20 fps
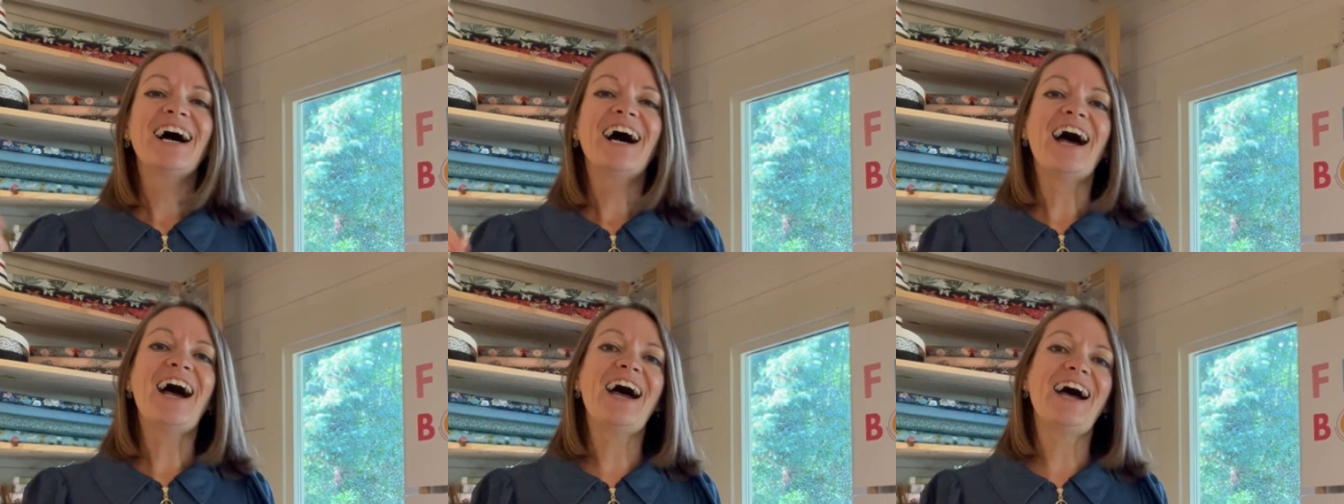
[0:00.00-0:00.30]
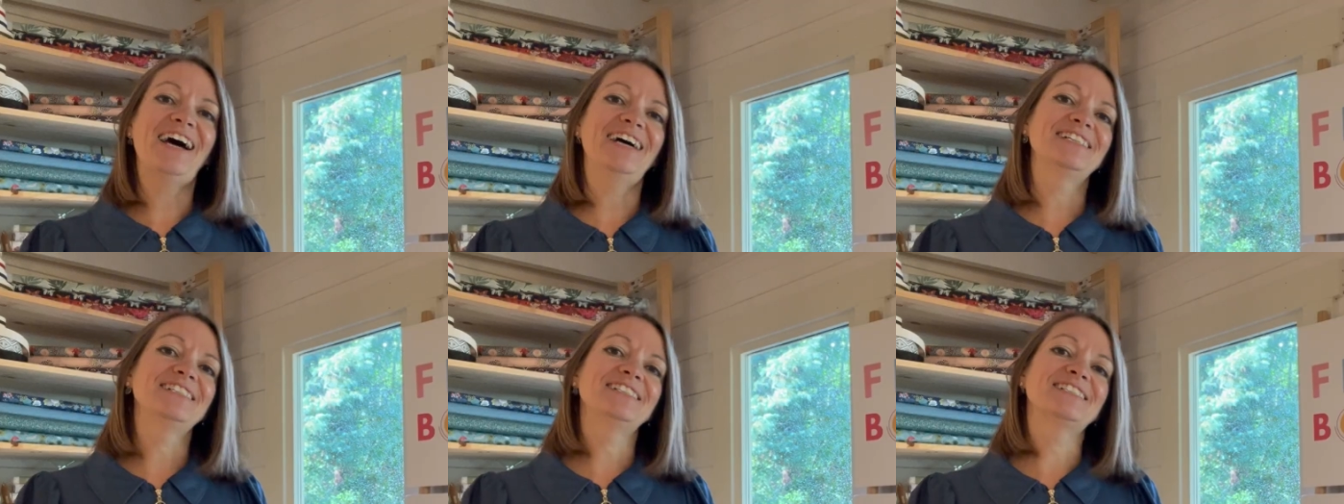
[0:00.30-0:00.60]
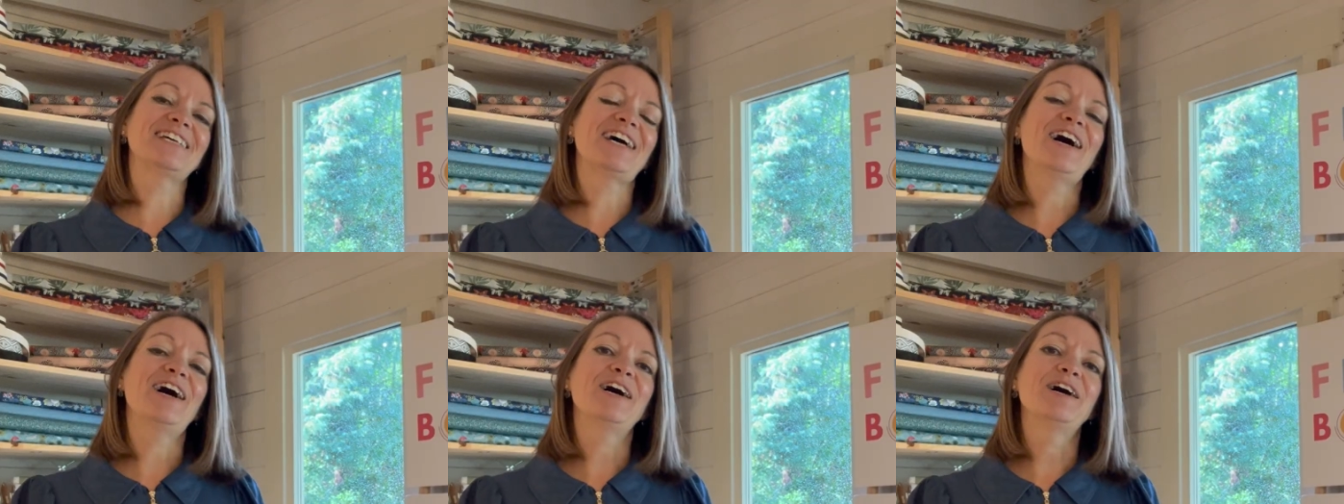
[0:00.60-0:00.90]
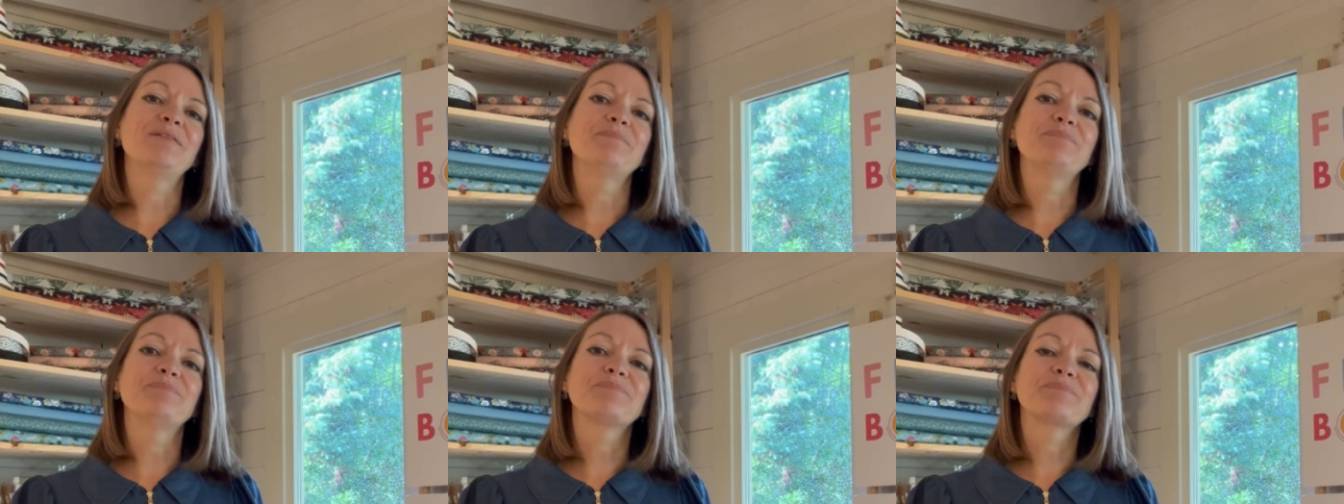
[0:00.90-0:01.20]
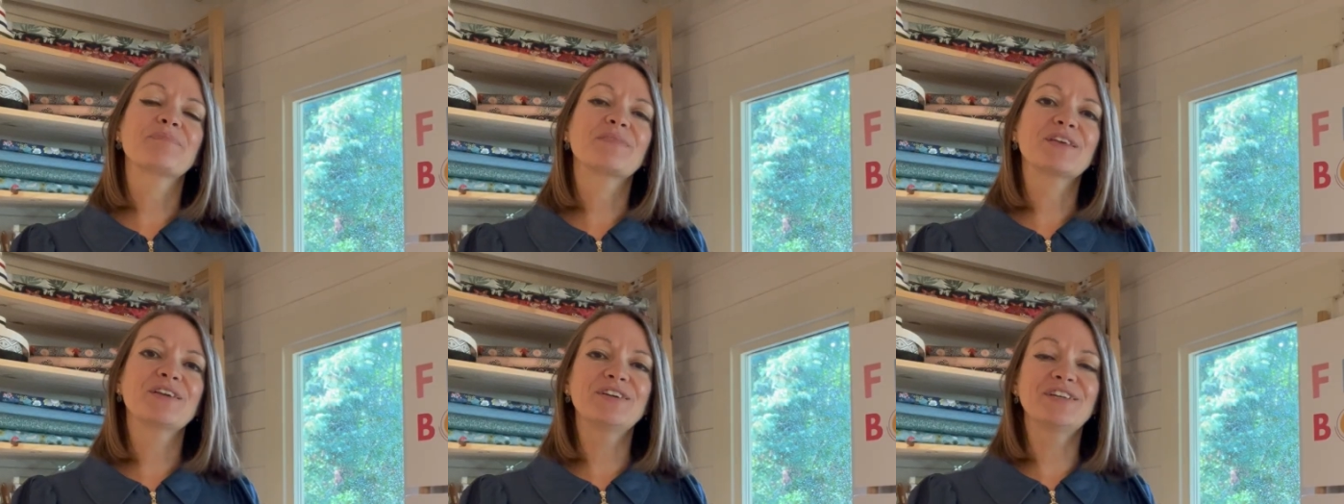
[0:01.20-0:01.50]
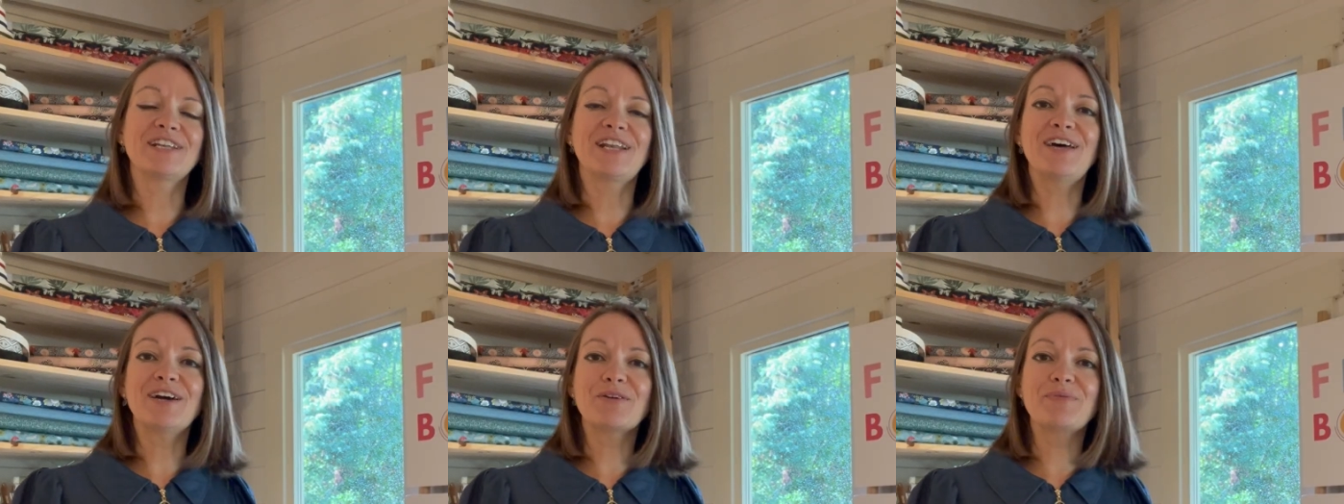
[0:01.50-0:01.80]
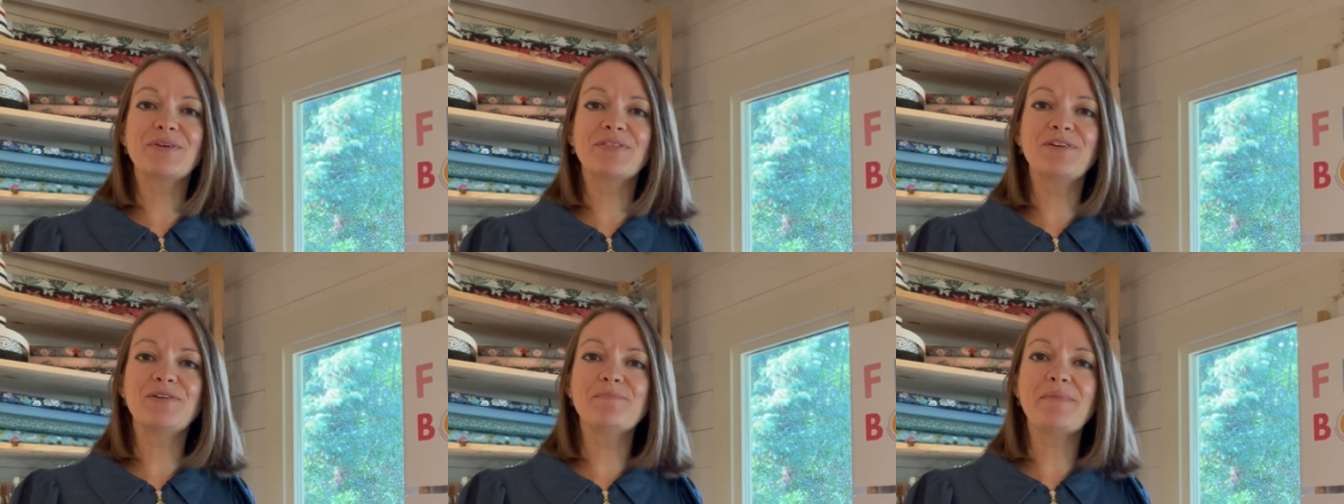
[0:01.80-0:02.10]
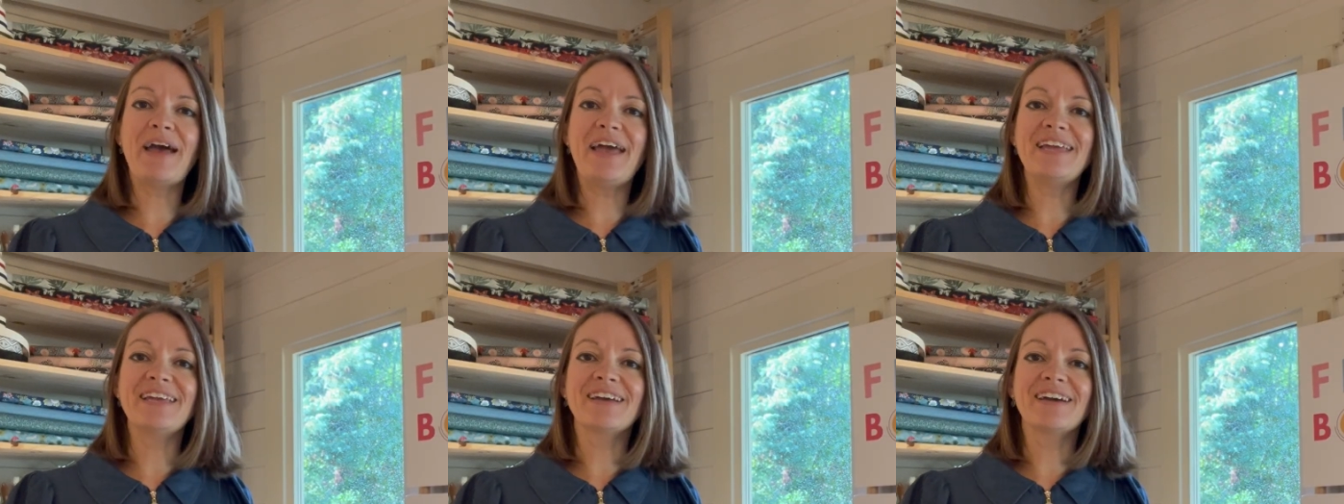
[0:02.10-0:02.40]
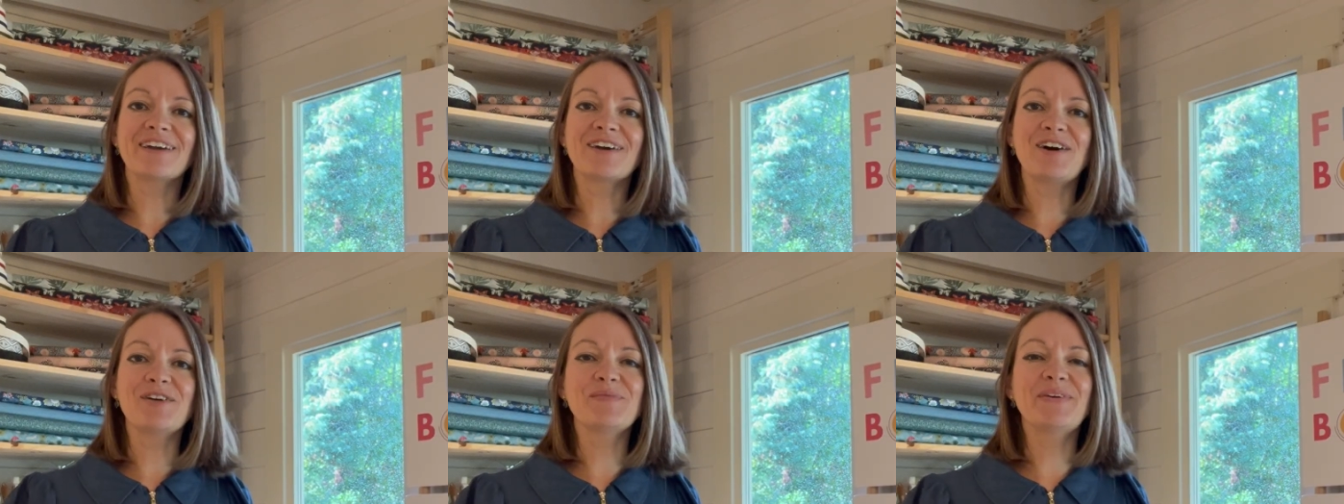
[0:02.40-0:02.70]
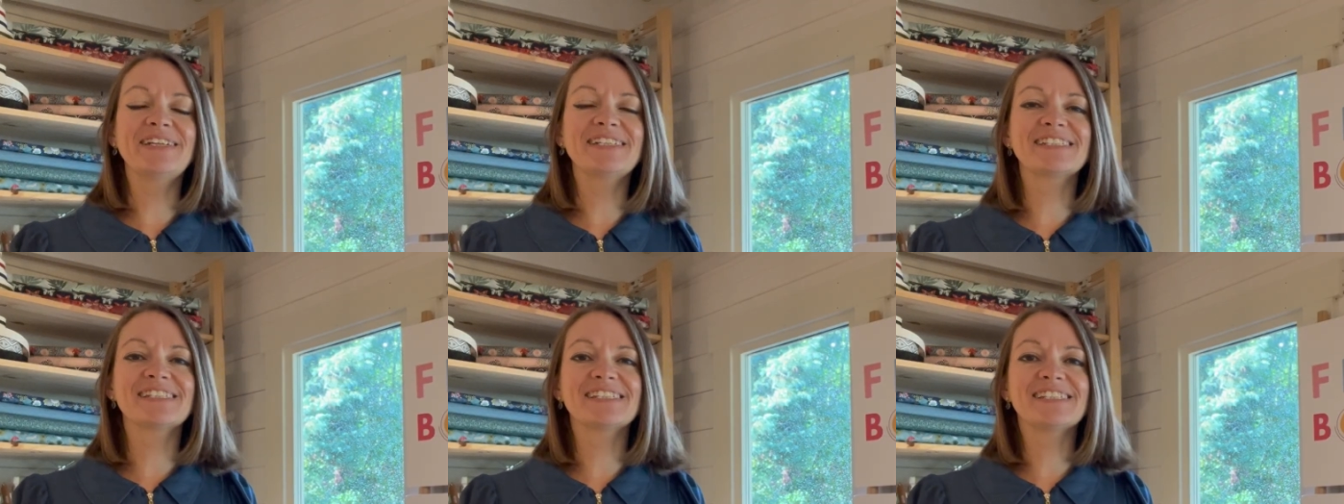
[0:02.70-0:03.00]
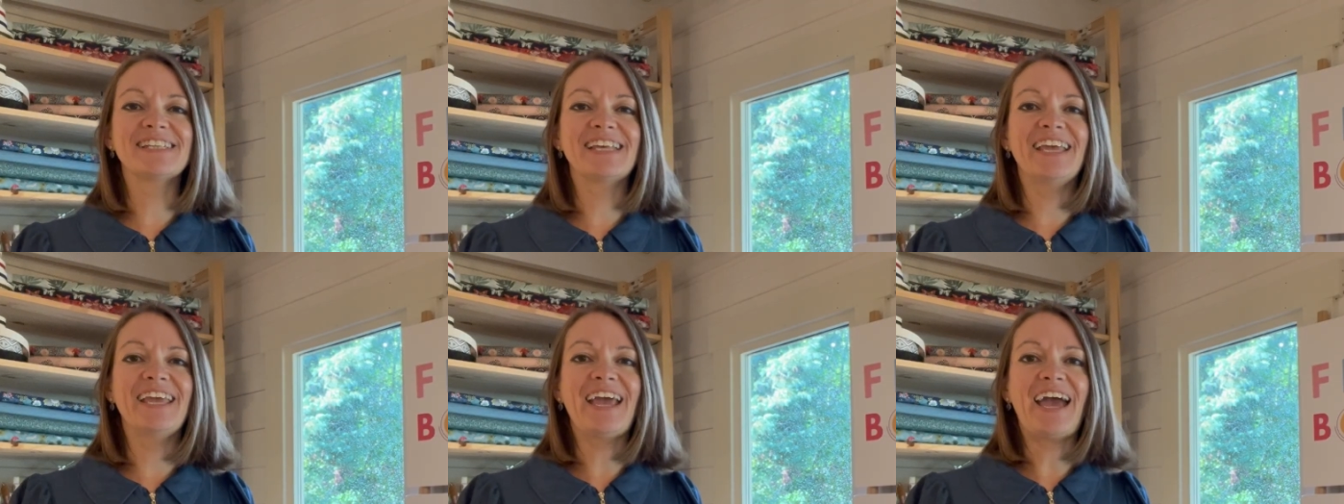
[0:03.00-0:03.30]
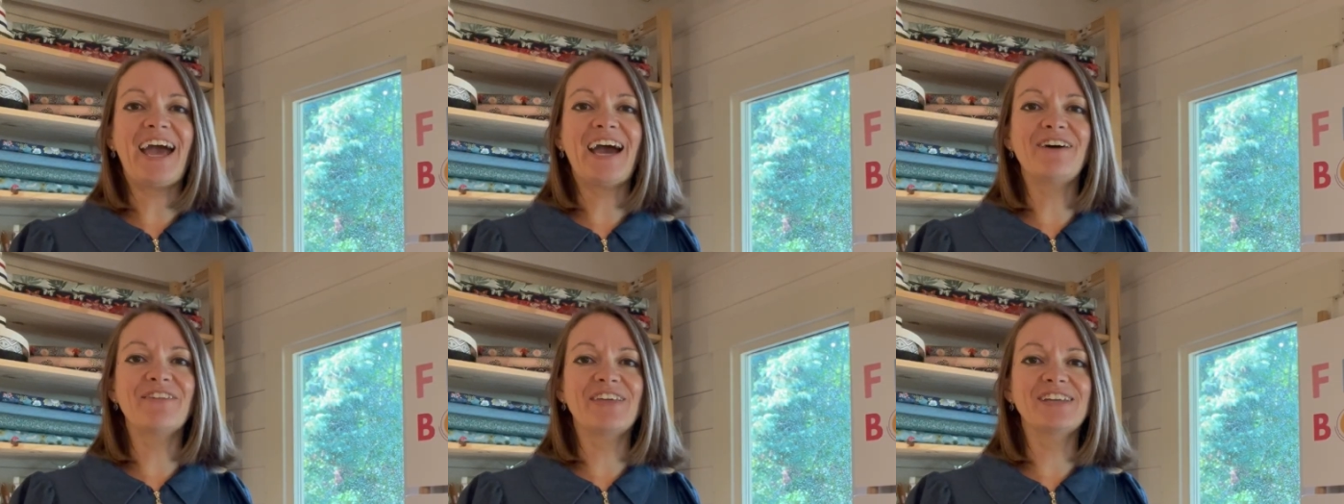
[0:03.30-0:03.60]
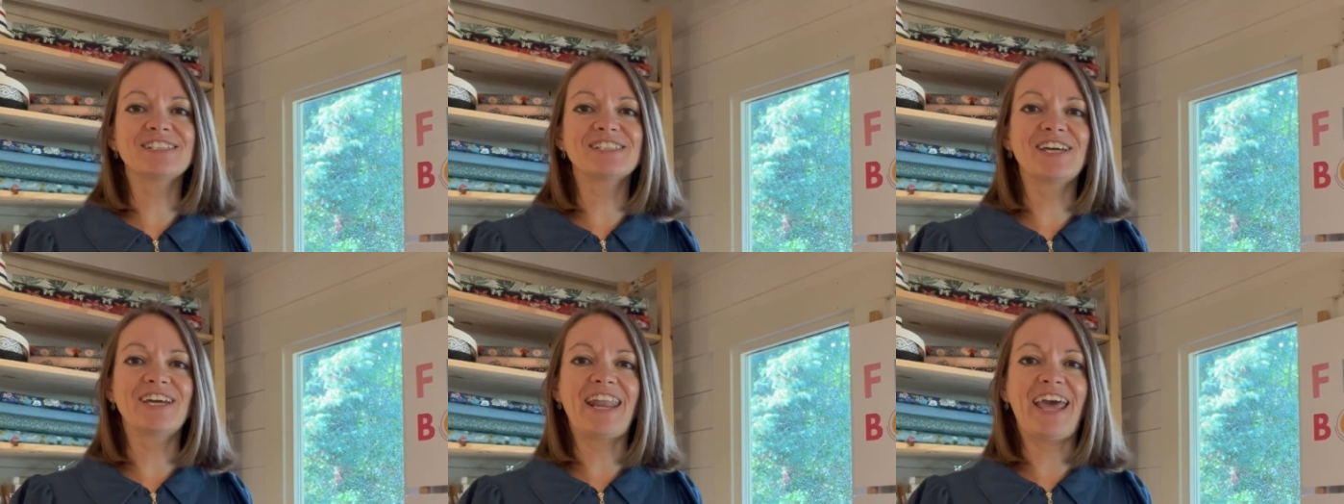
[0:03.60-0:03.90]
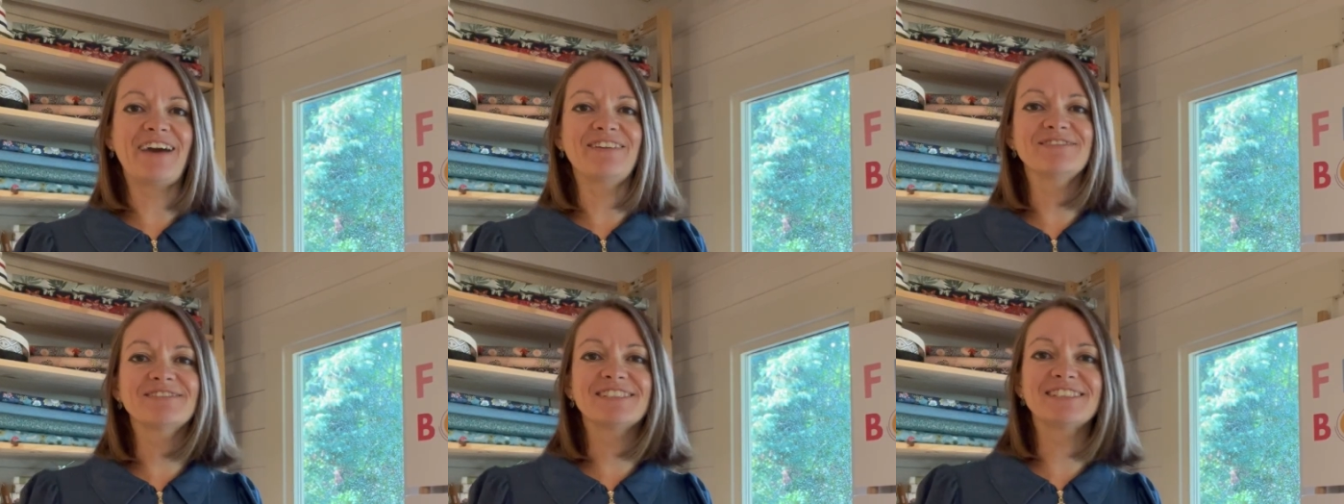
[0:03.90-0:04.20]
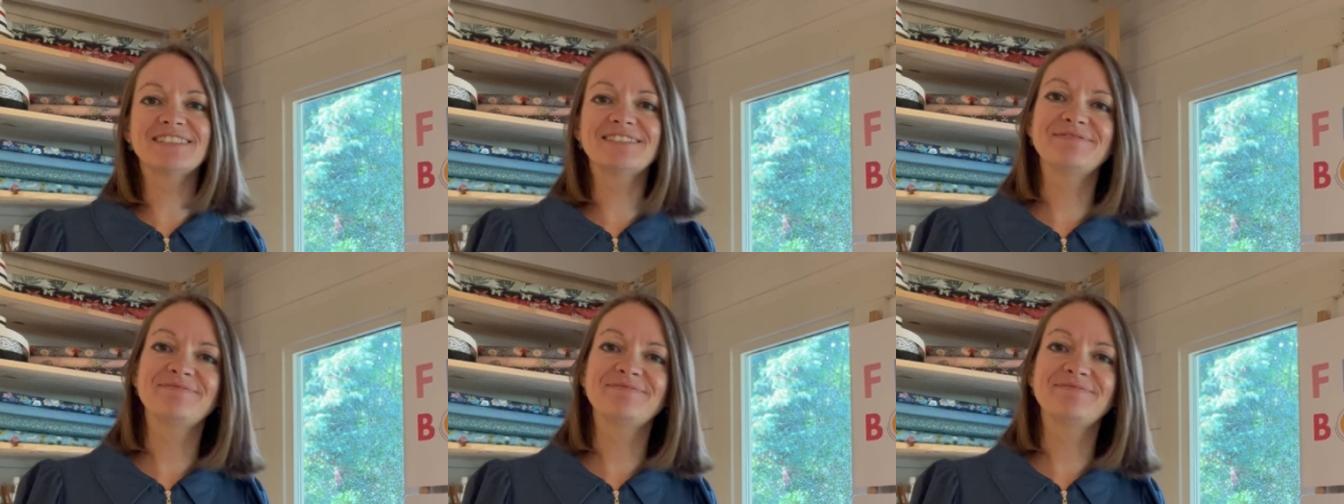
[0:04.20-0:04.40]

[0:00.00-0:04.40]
And good luck with your make. I can't wait to see how they turn out.